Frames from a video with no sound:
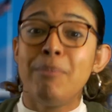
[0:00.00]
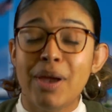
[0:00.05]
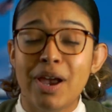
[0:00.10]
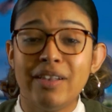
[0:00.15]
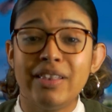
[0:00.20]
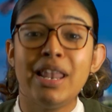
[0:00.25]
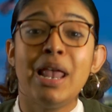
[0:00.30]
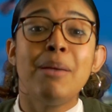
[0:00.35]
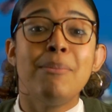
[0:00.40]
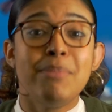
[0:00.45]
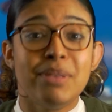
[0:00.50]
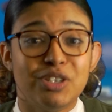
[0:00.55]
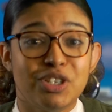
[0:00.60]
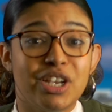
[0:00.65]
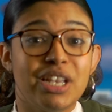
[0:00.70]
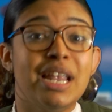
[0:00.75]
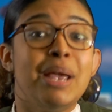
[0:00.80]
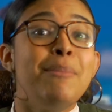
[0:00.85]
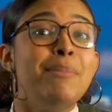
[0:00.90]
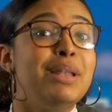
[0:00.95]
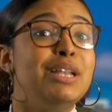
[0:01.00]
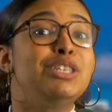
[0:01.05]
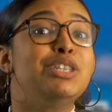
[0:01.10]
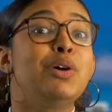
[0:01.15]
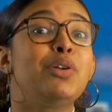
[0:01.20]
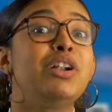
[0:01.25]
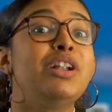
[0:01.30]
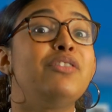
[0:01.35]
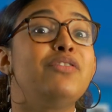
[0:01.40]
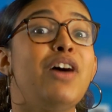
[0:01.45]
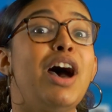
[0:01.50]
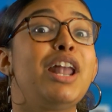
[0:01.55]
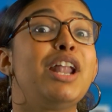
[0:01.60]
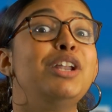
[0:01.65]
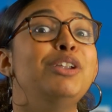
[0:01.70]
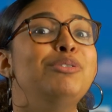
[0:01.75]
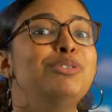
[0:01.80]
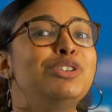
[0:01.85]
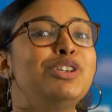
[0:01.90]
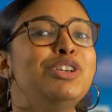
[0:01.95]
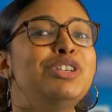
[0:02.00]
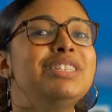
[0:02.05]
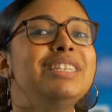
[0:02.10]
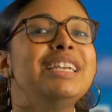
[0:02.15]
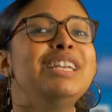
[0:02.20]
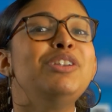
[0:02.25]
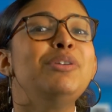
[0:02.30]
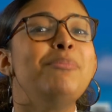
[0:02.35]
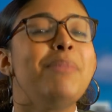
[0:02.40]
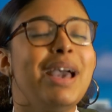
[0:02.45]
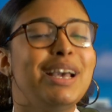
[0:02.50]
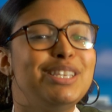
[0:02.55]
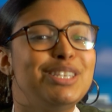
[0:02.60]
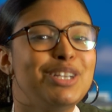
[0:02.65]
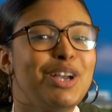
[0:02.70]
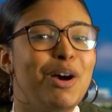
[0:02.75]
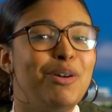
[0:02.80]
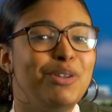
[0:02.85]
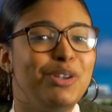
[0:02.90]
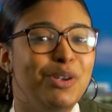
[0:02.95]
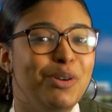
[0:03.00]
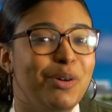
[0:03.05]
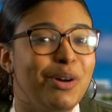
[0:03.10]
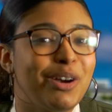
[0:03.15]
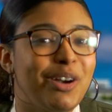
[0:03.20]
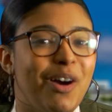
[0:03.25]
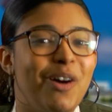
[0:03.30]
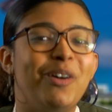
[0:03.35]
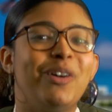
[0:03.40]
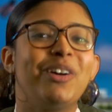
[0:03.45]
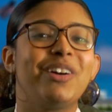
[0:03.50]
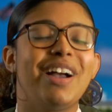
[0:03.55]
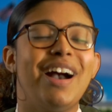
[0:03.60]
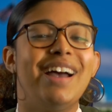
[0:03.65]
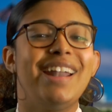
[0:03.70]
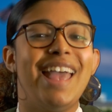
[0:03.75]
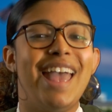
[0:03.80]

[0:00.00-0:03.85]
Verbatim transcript: Maryland, Michigan, Minnesota, Nevada, New Jersey, New Mexico, New York, Oregon,